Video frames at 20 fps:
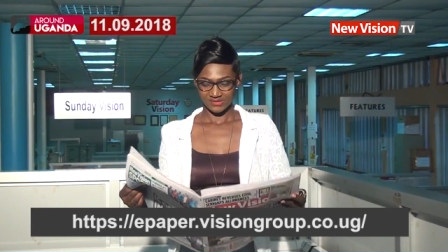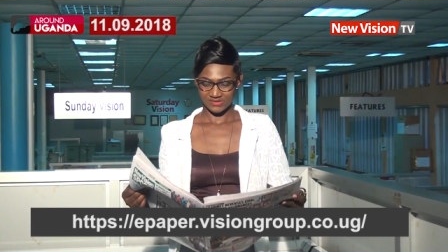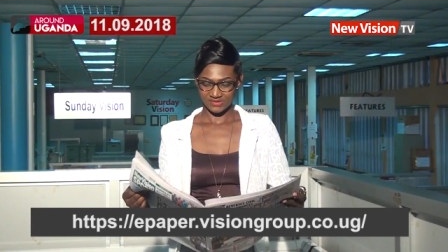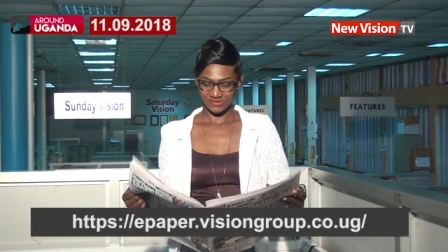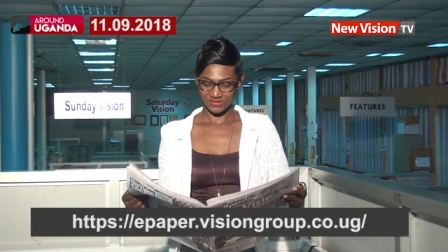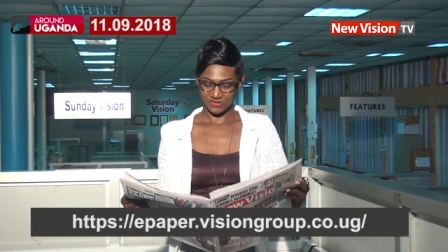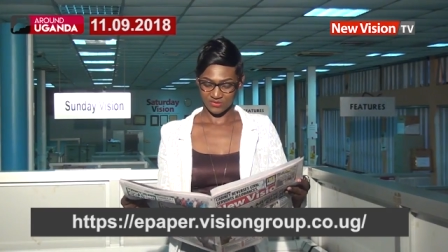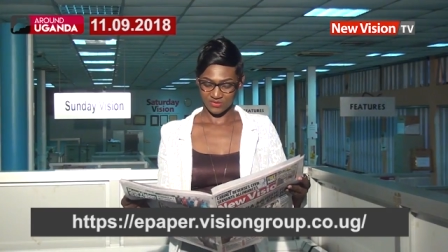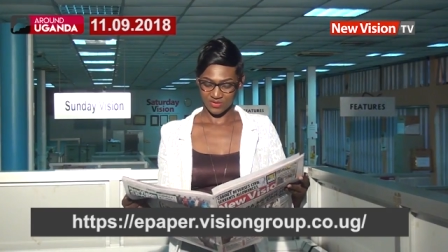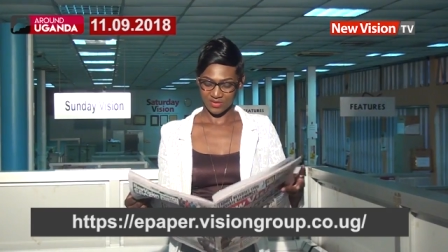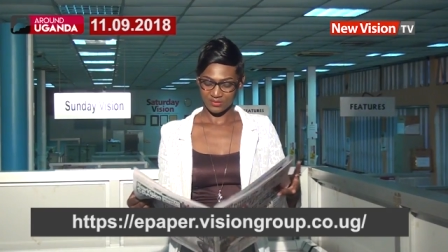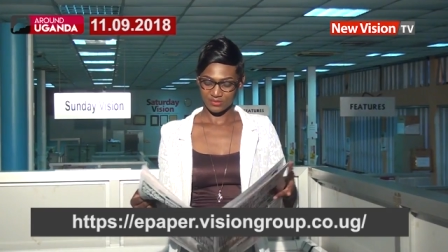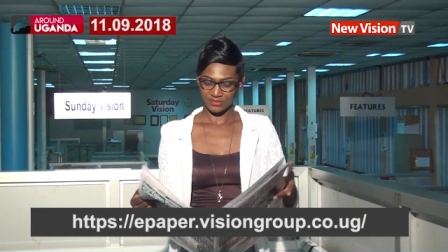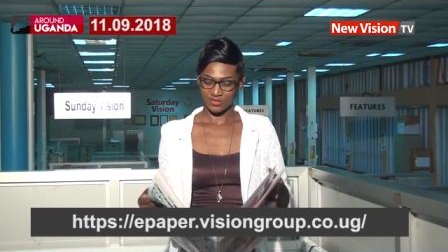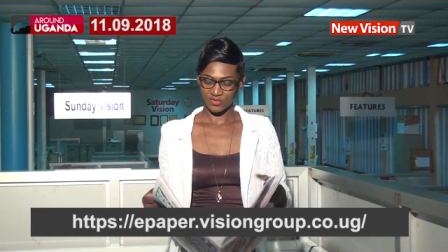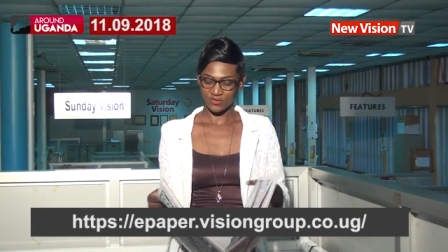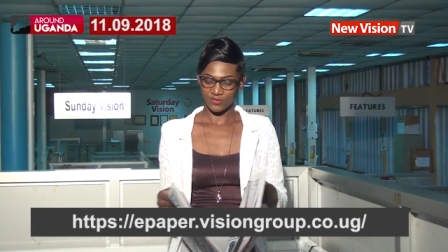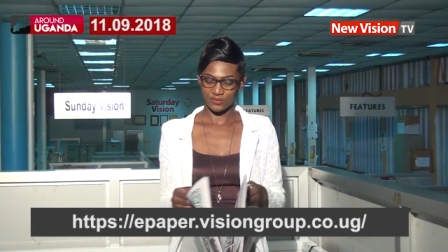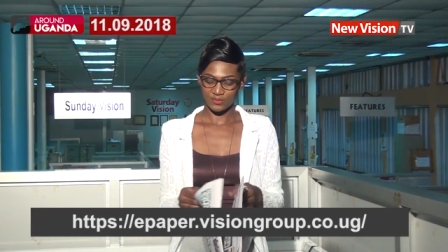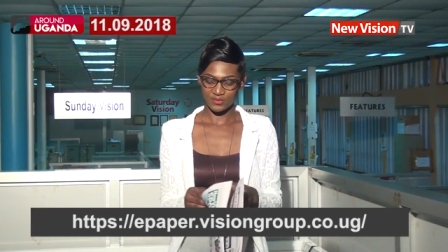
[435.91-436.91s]
So grab
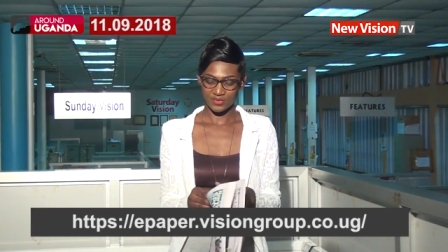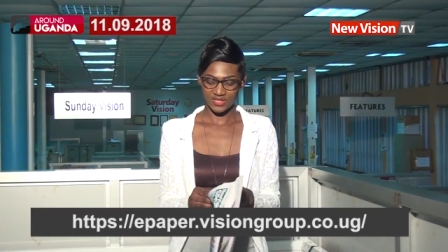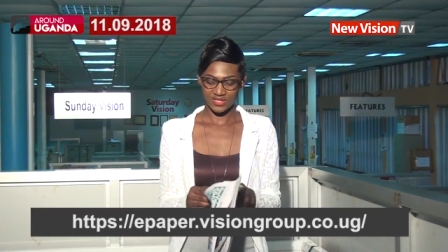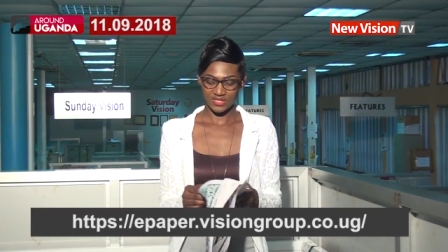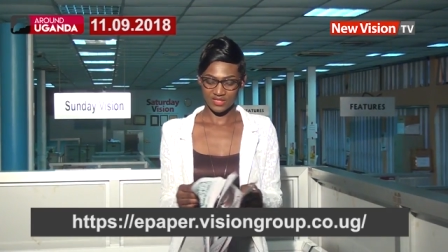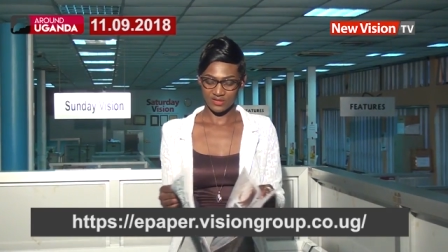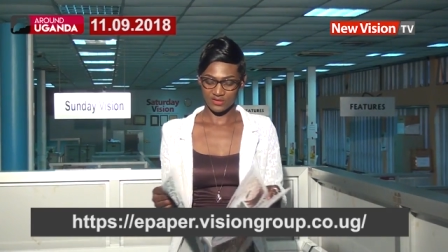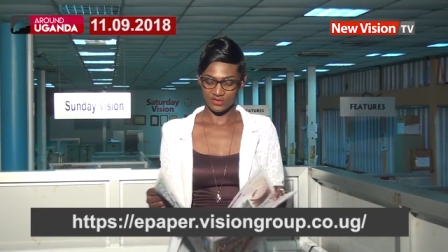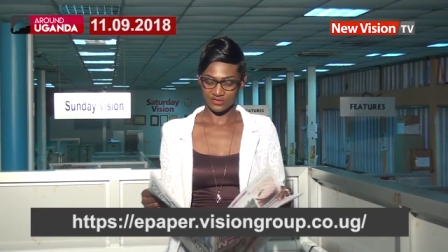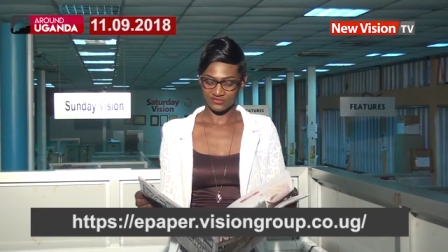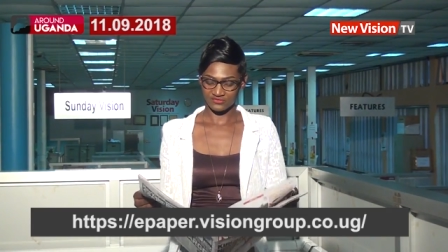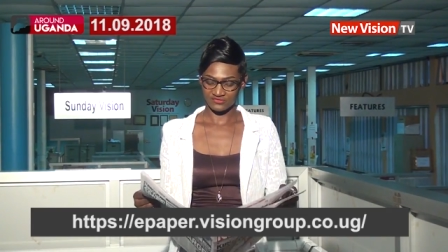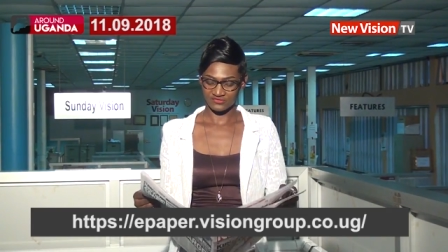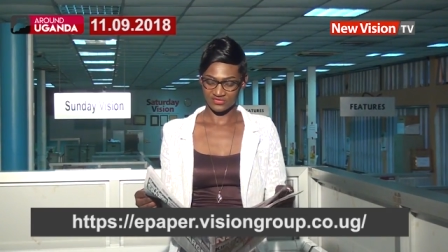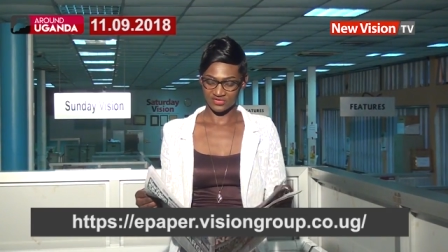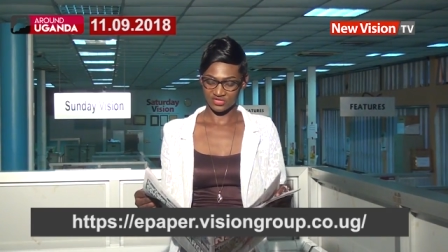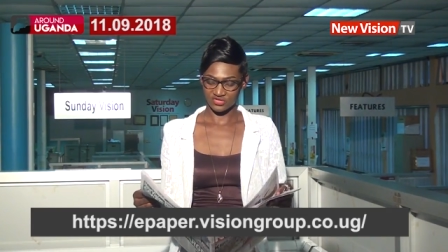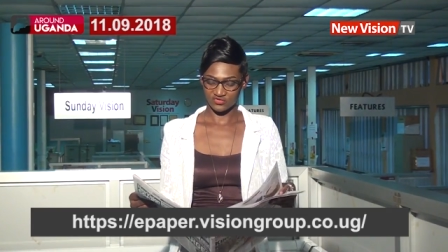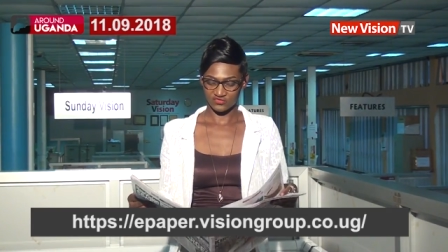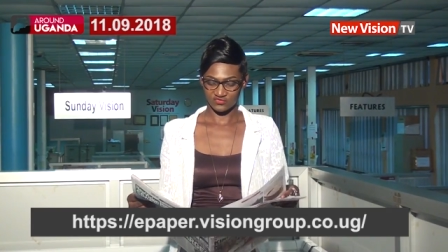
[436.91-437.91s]
your copy
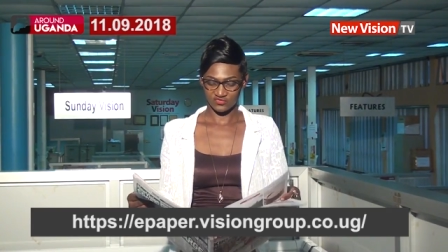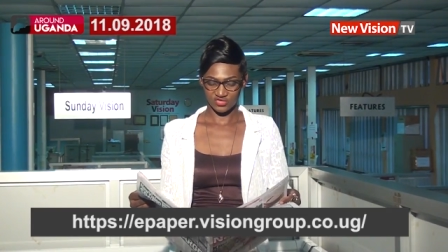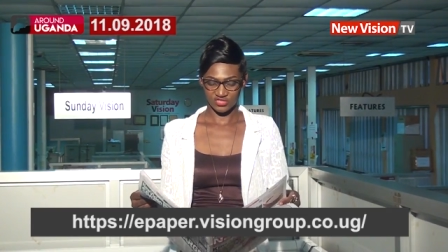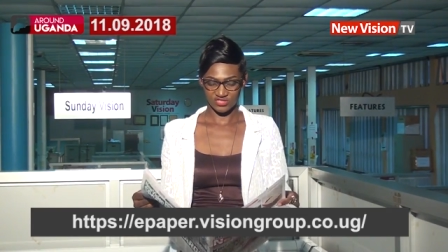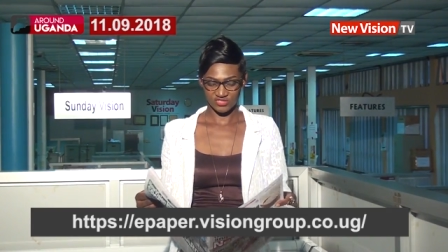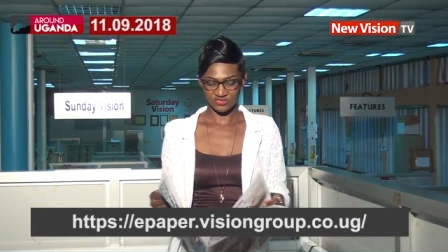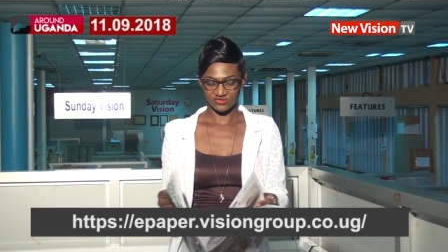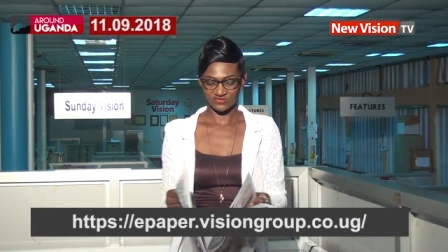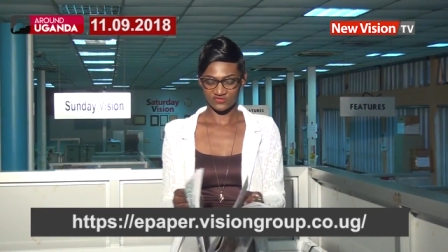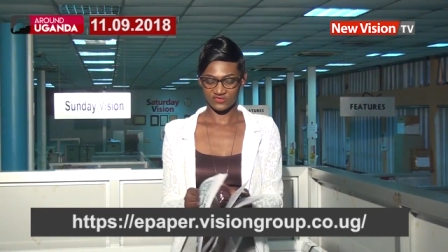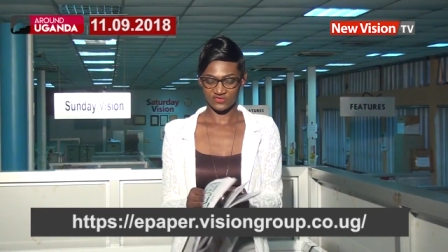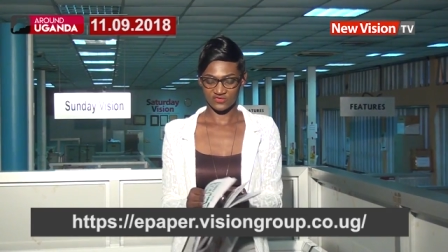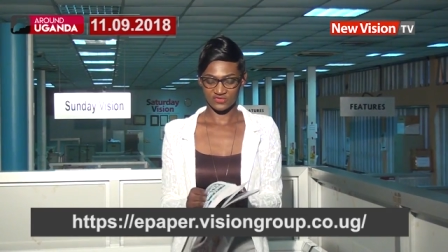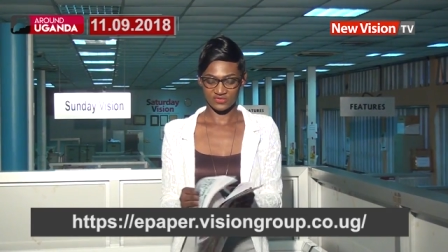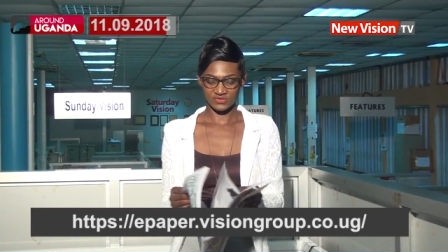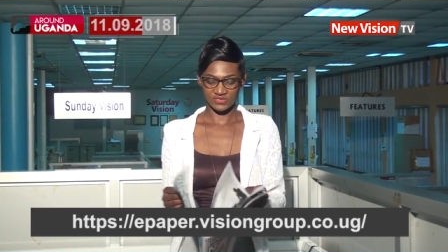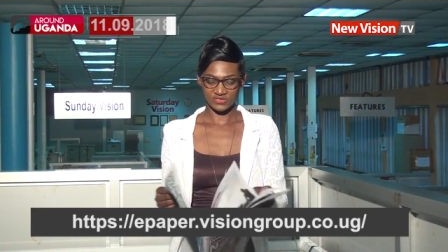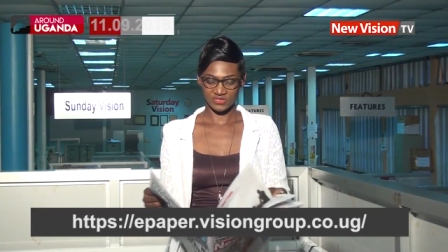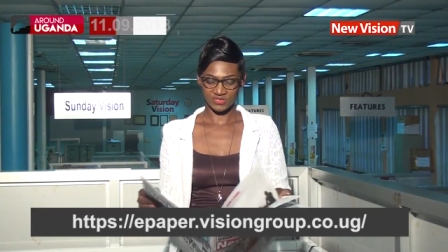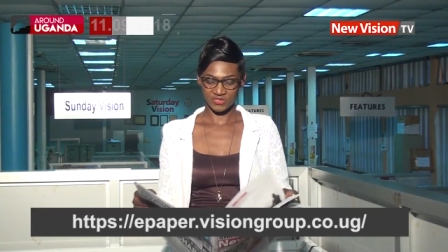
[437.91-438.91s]
of the new vision for
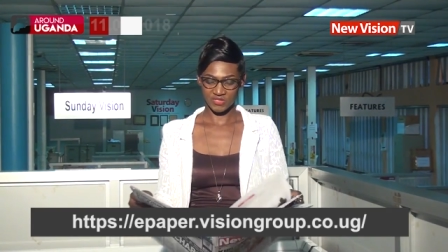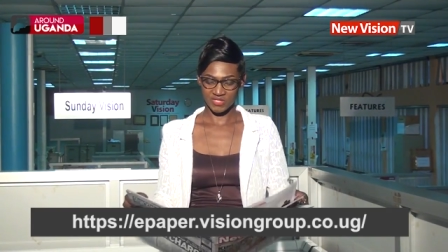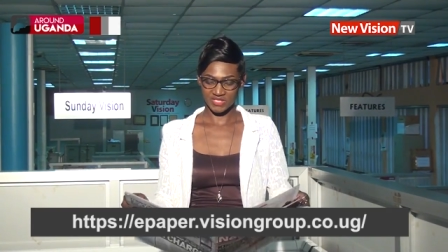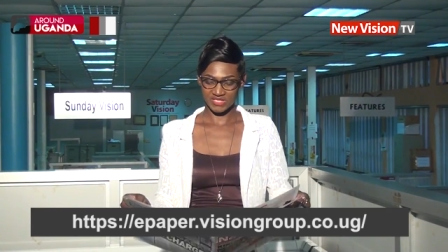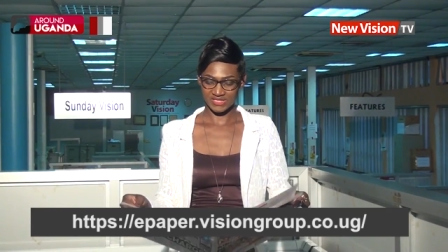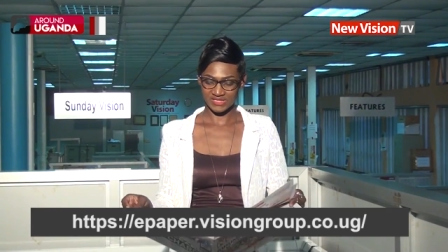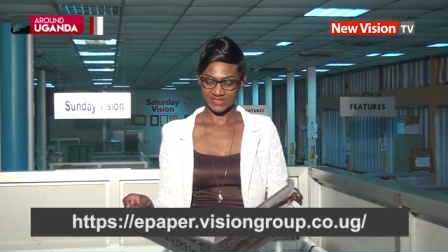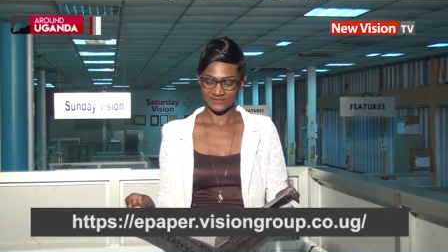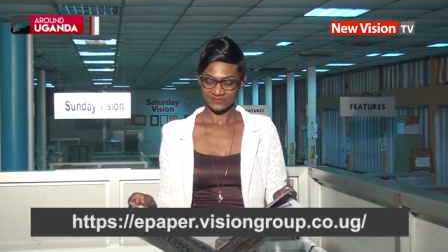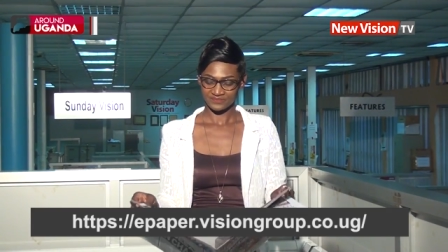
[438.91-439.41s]
those stories.